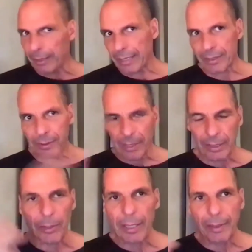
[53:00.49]

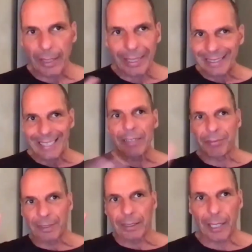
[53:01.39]
That is
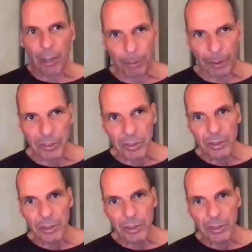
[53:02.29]
infinitely complex.